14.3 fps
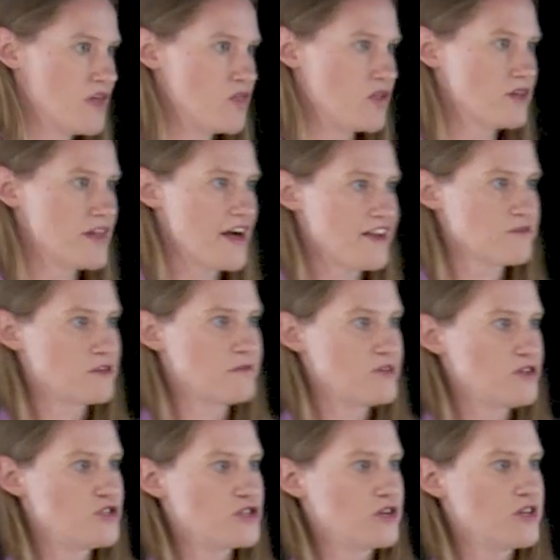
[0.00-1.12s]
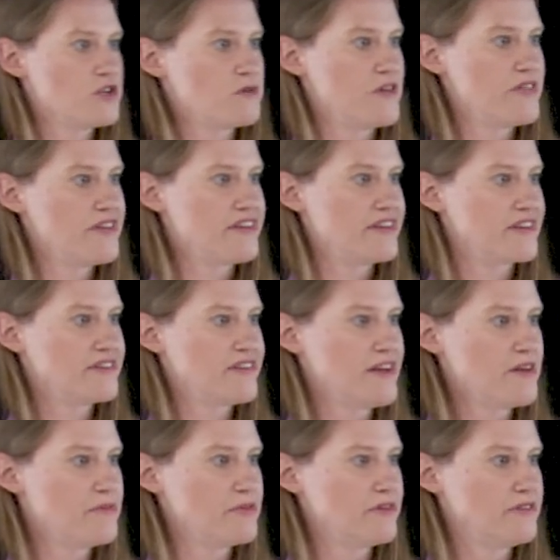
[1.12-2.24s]
The last one I'm going to show you on this
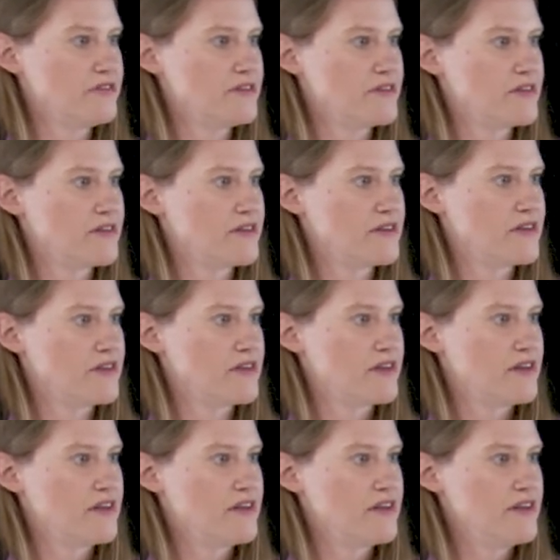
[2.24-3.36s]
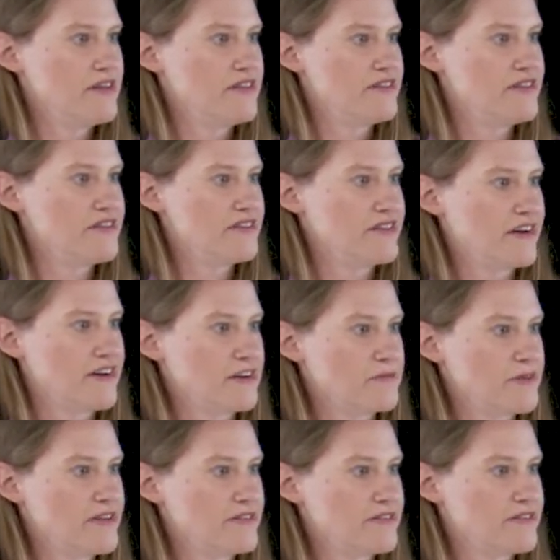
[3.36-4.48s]
example is this
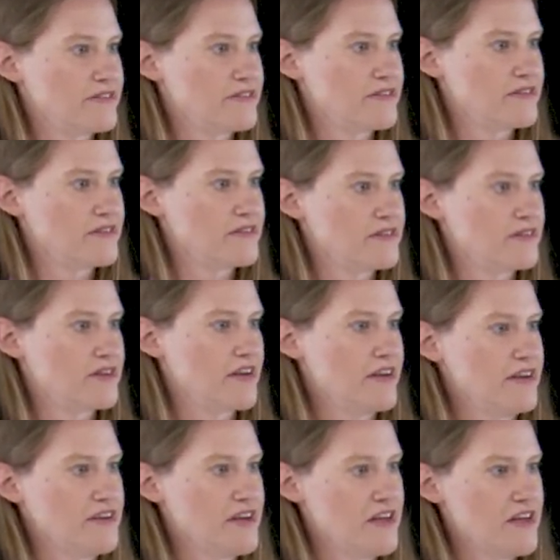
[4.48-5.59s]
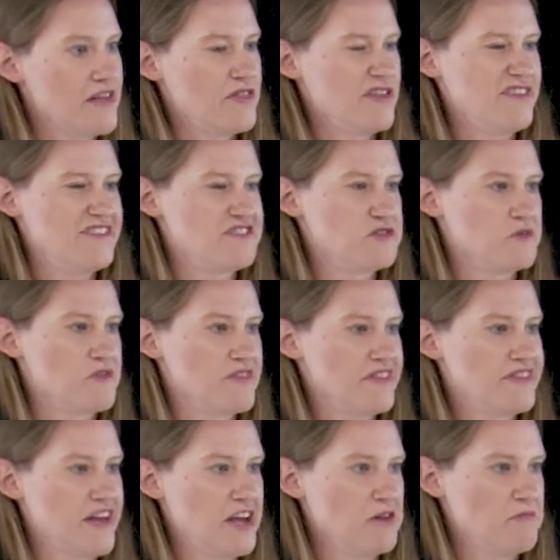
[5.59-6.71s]
carbon. Okay? These 2 are the
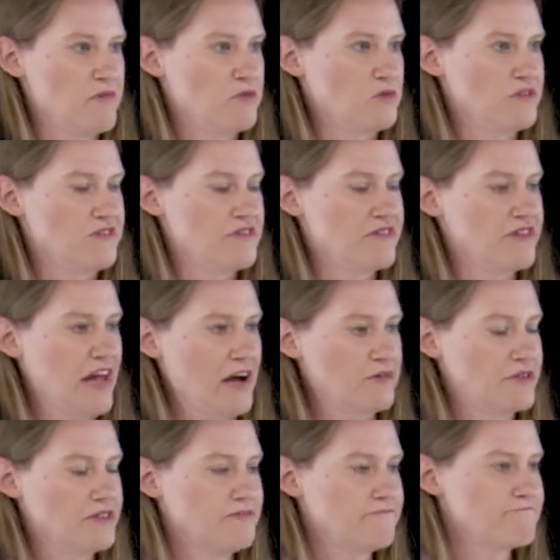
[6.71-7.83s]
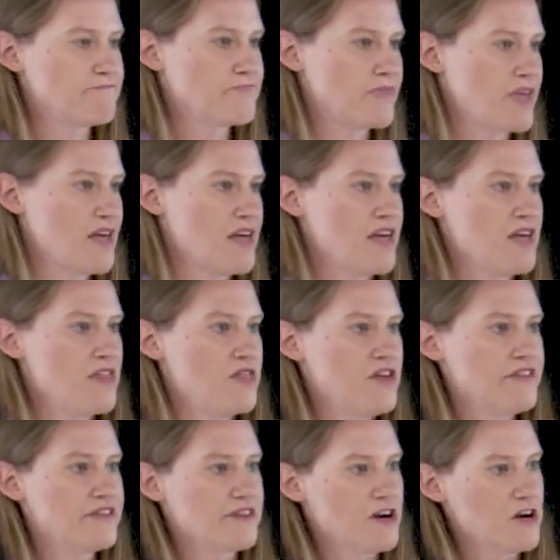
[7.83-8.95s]
same, but we'll just use that one.
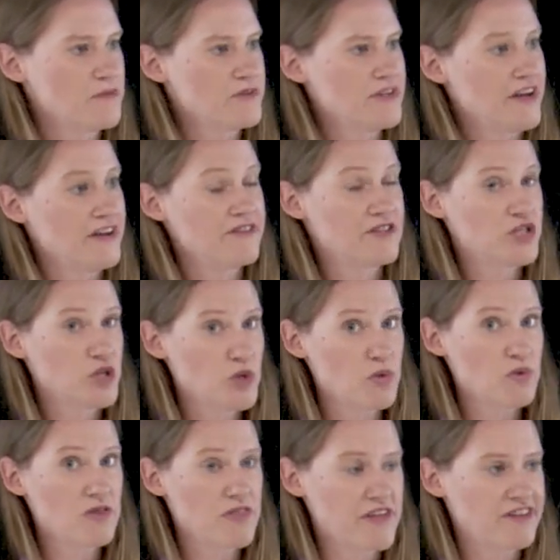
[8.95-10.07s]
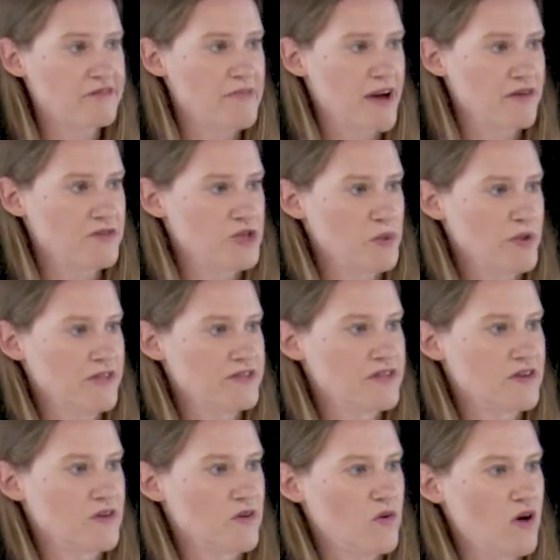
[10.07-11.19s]
This carbon has 2 things bound to it,
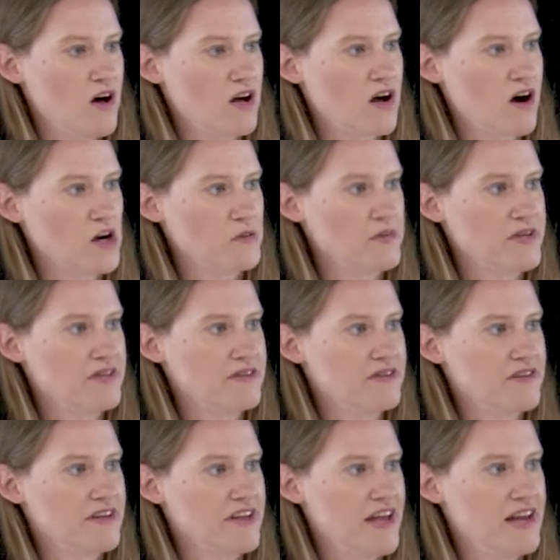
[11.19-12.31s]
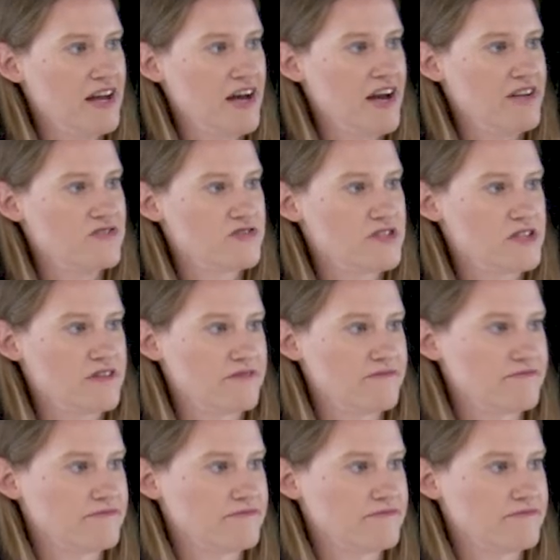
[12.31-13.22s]
a carbon and a hydrogen.